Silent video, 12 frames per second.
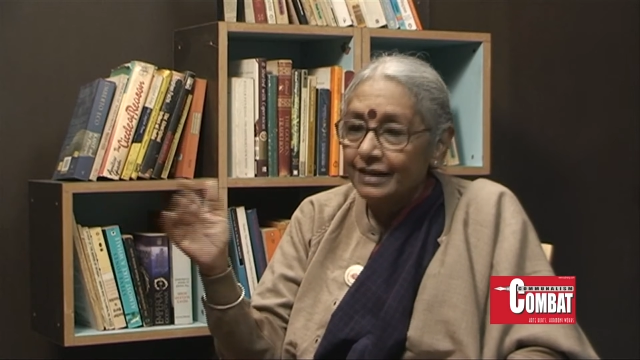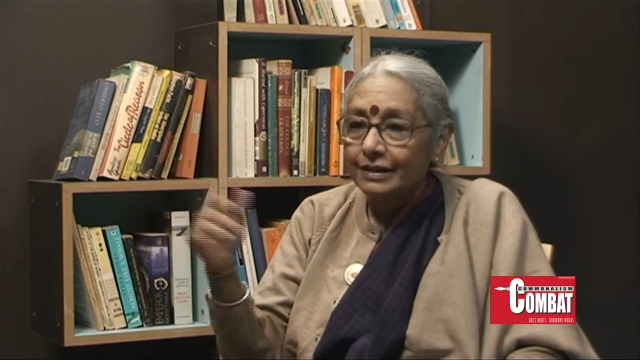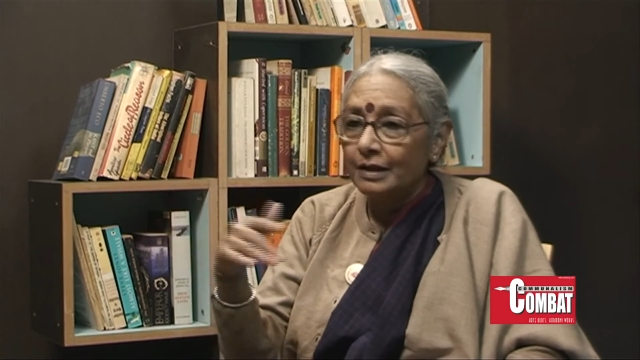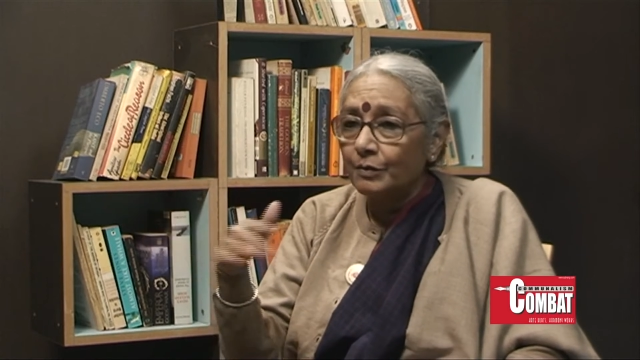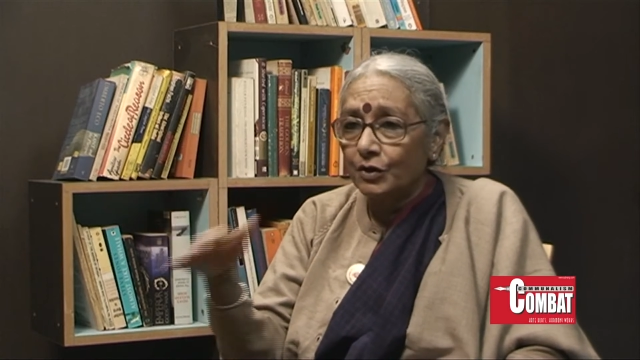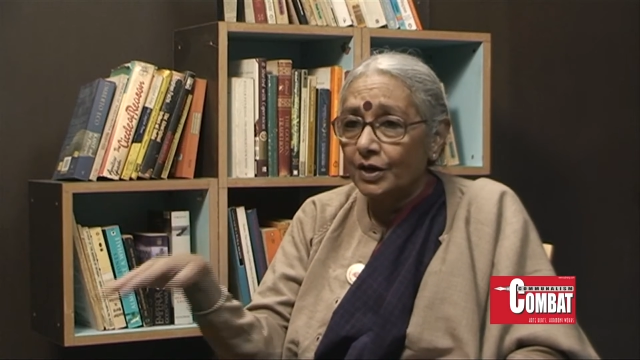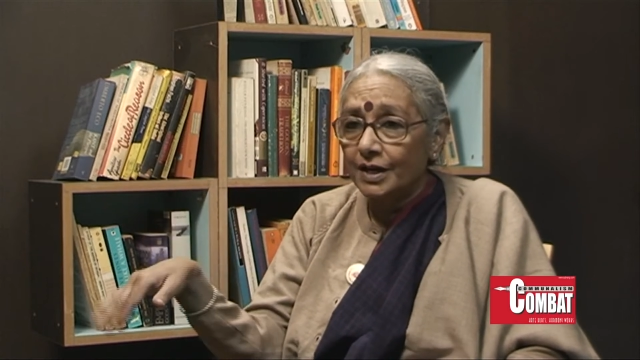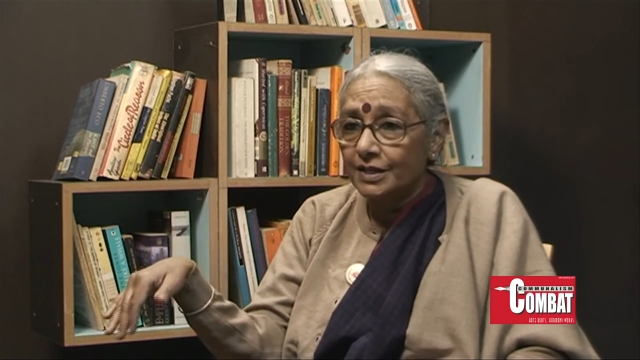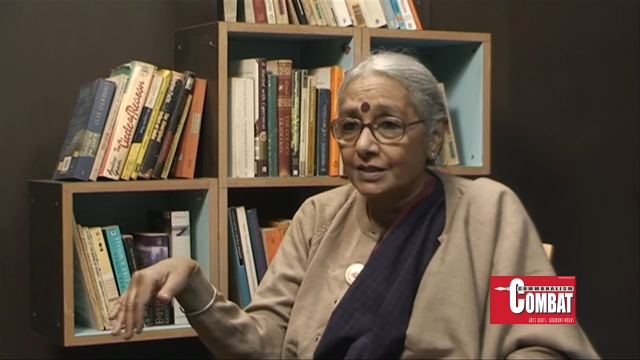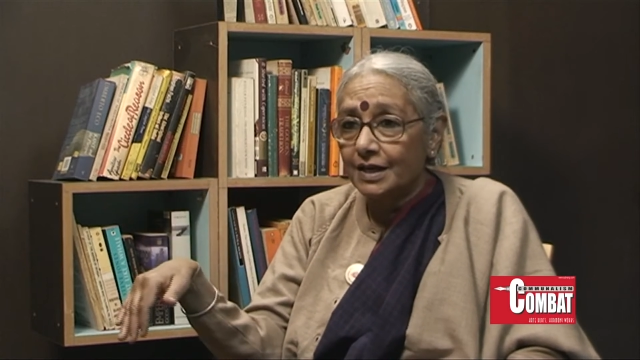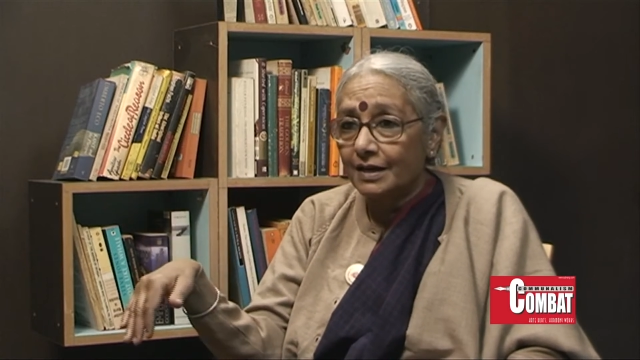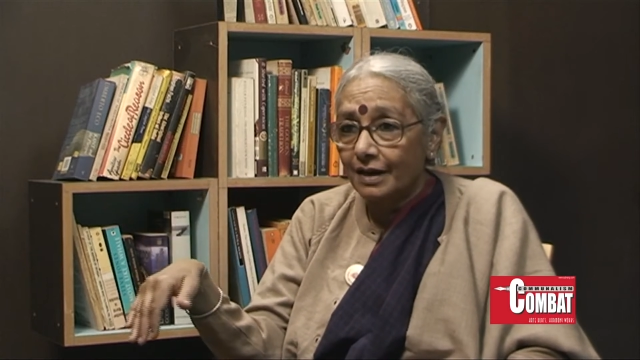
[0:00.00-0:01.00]
They may not
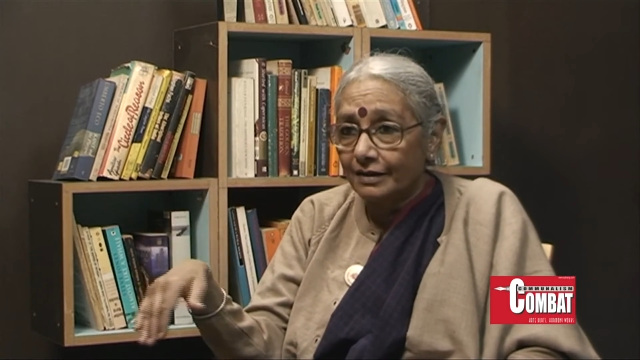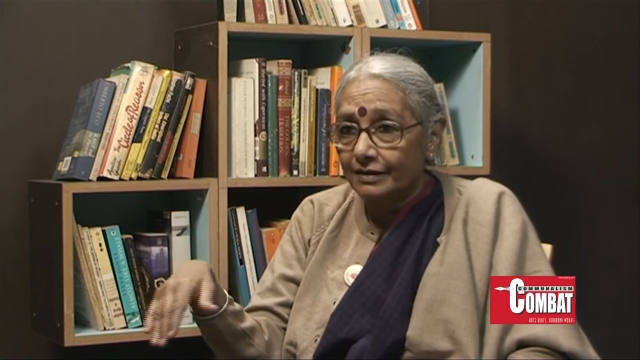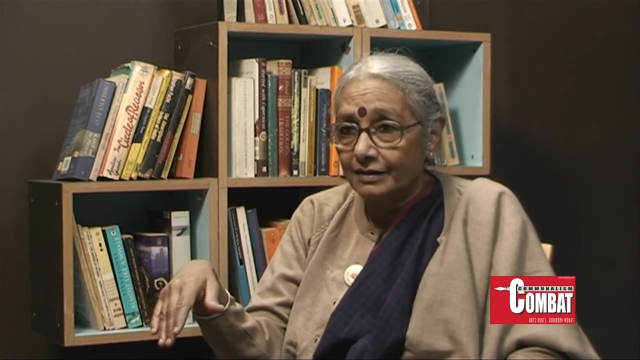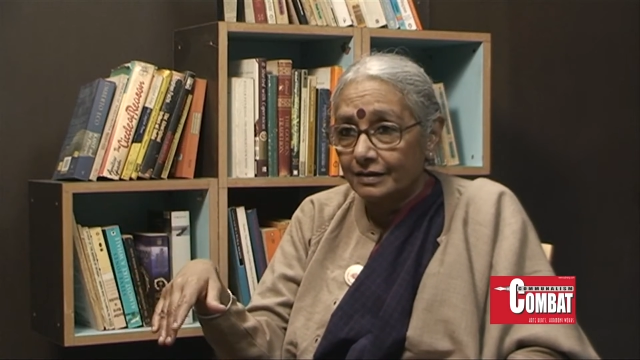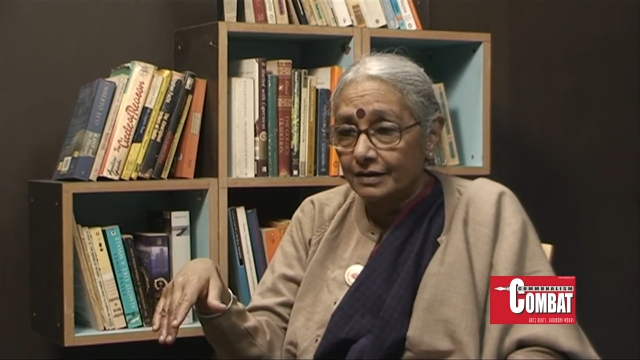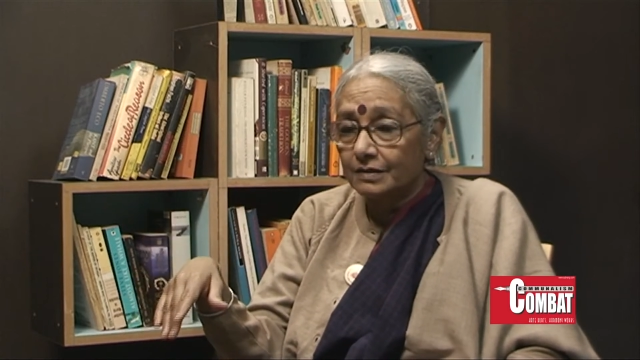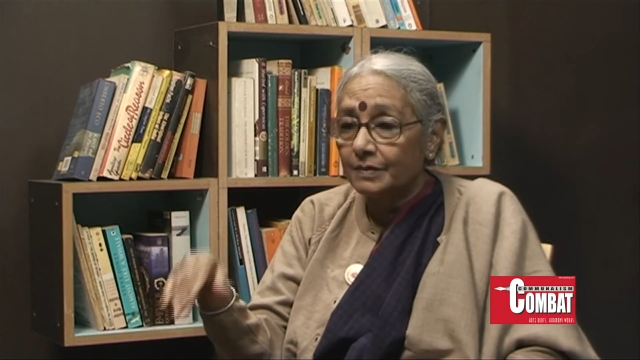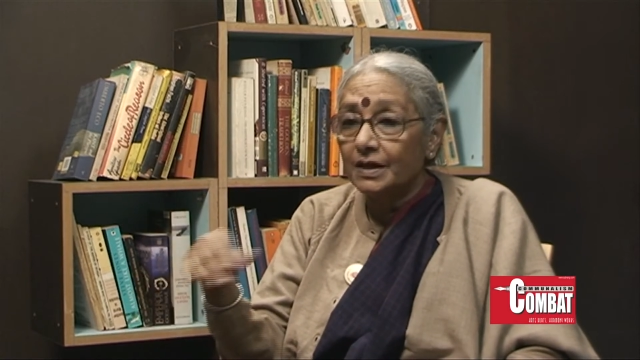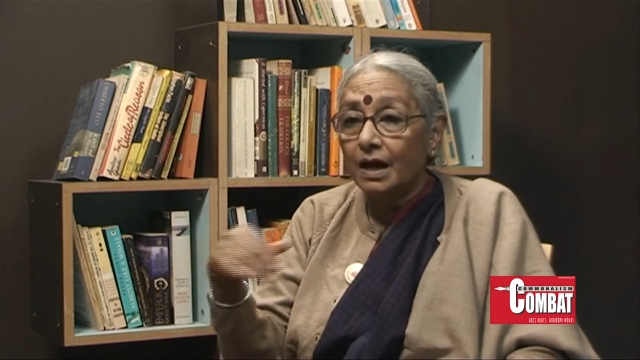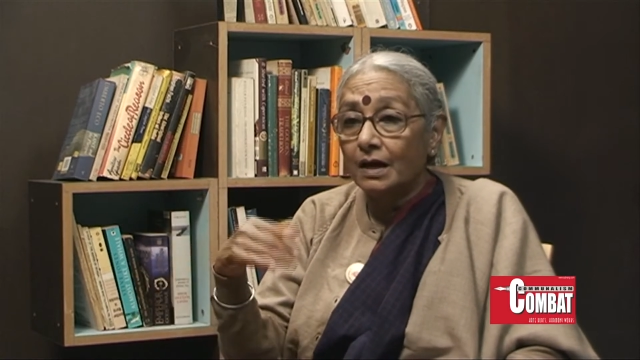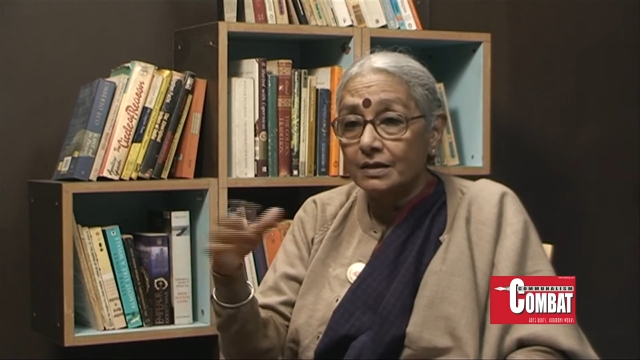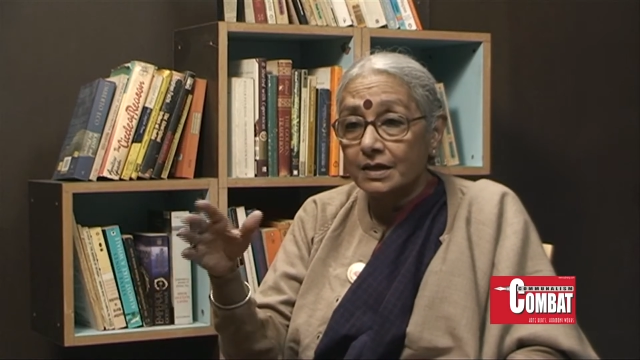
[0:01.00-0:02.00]
understand other things, but
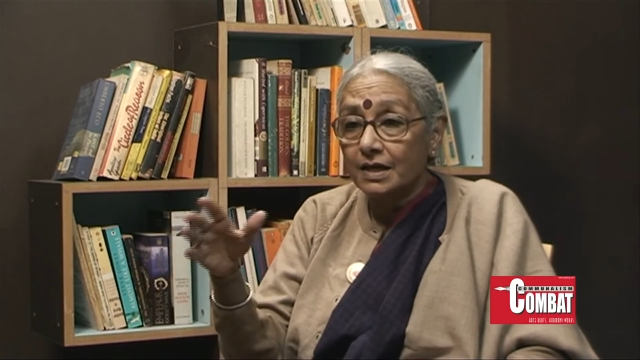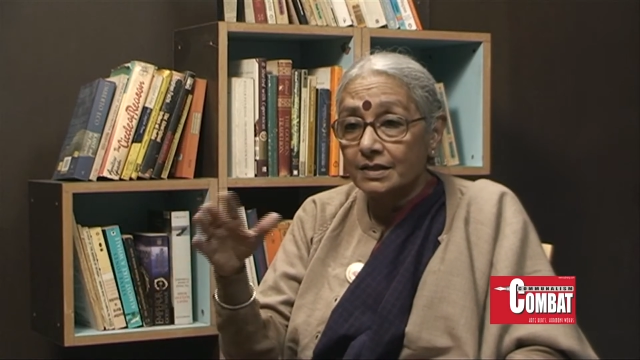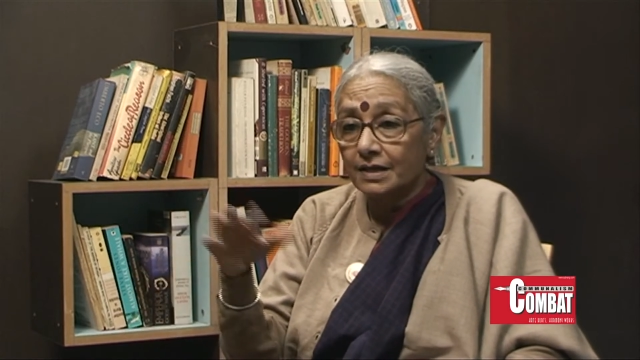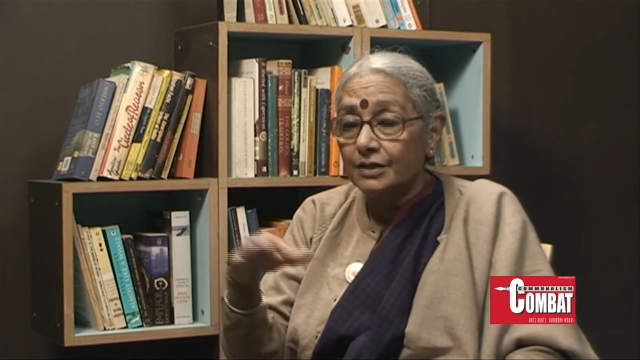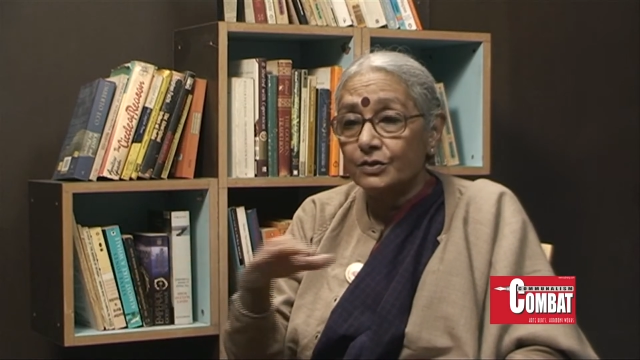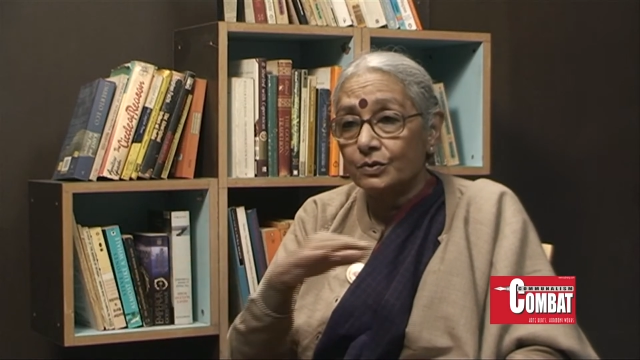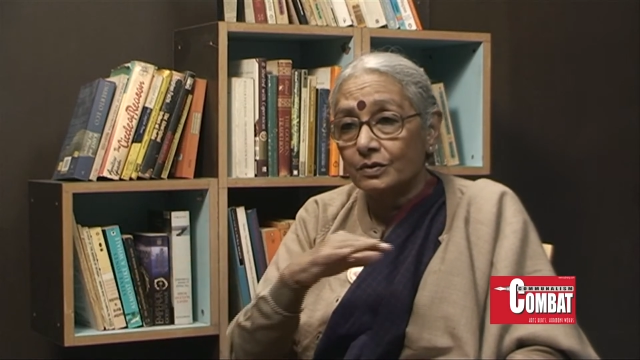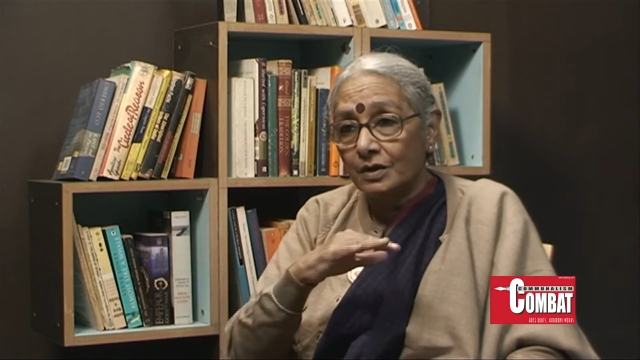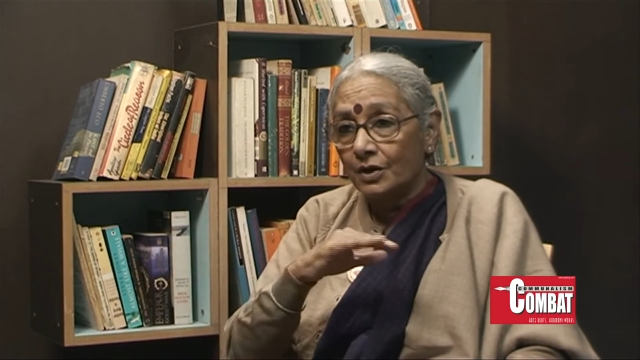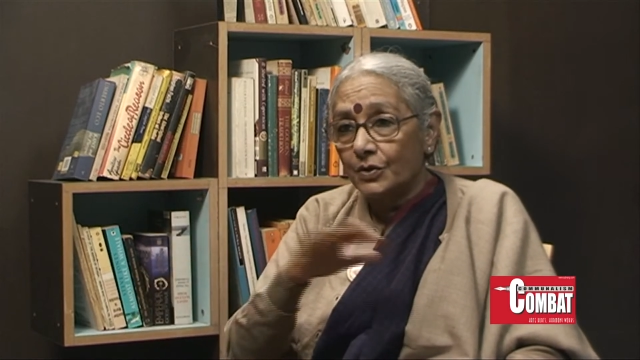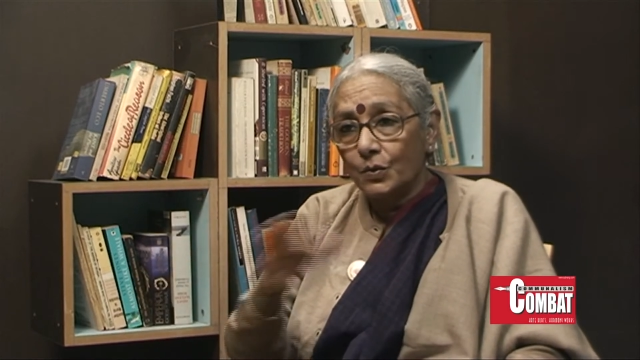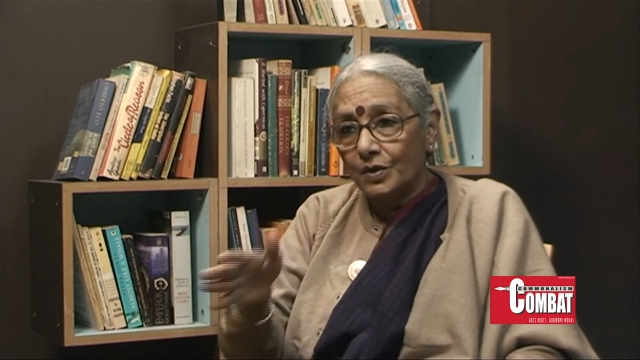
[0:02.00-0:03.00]
RTI is understood
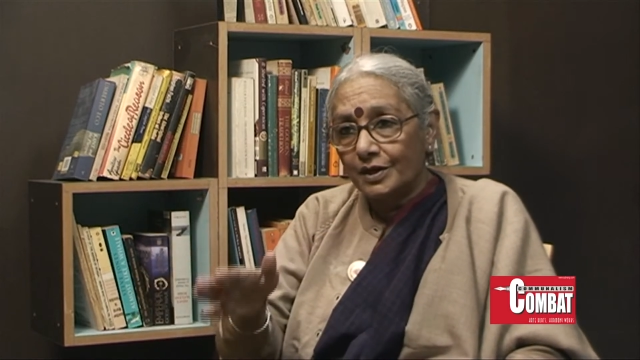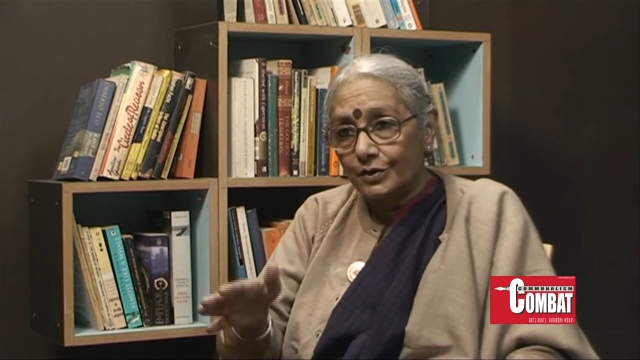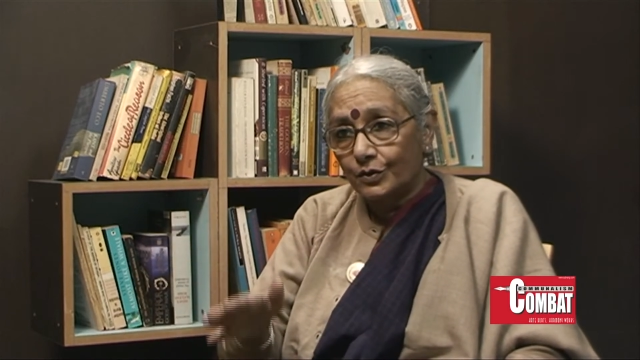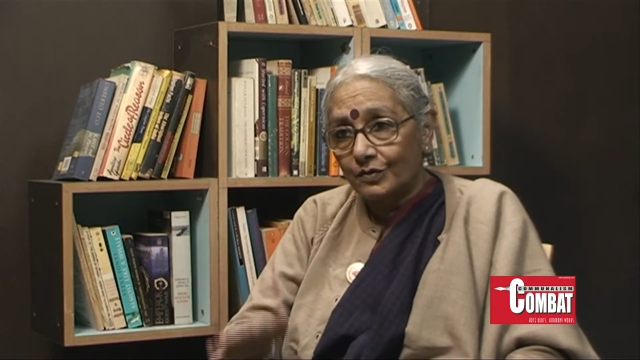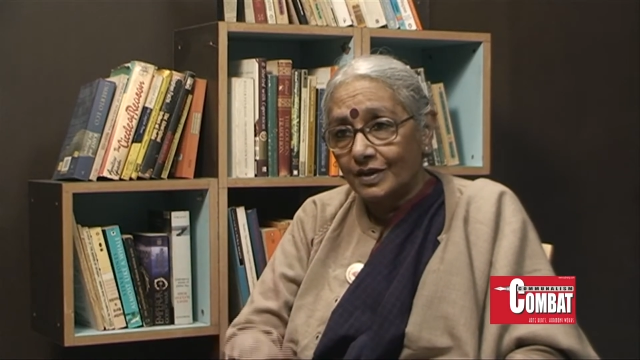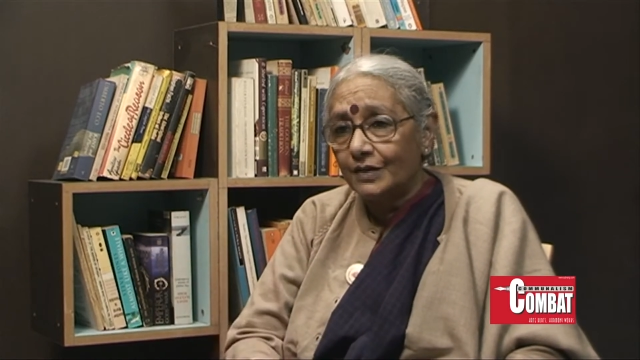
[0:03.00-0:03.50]
the world over,